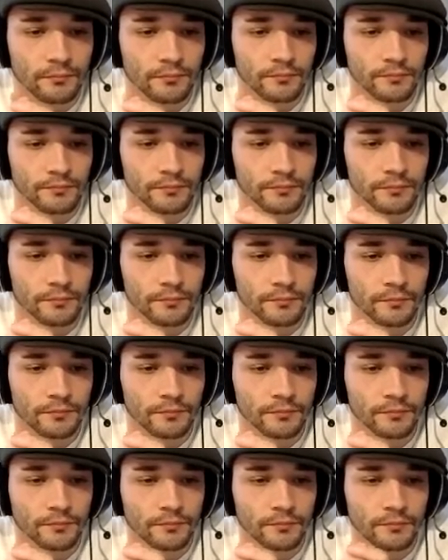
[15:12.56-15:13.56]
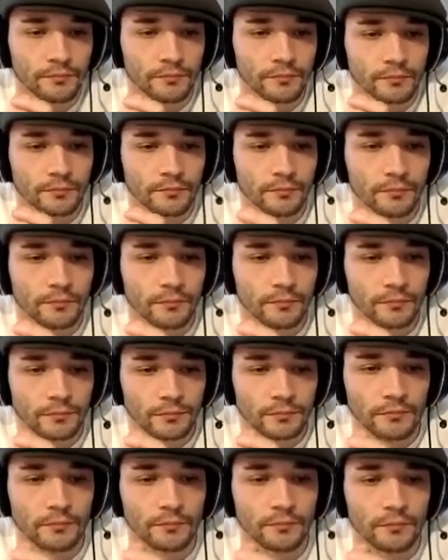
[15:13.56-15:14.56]

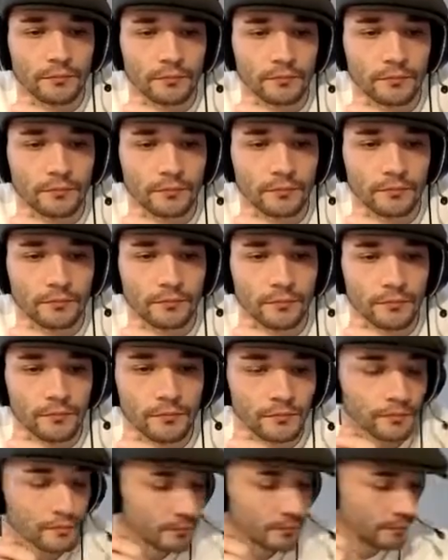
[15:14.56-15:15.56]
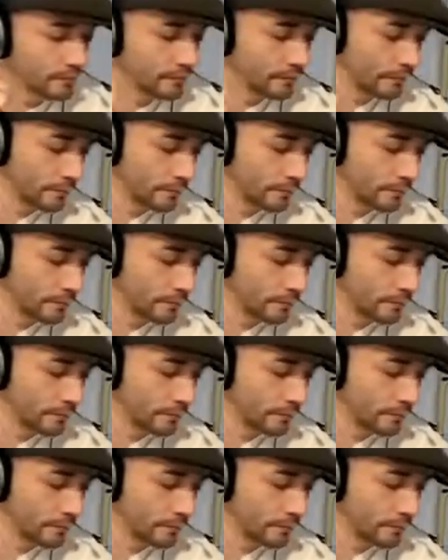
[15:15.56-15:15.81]
(not speaking)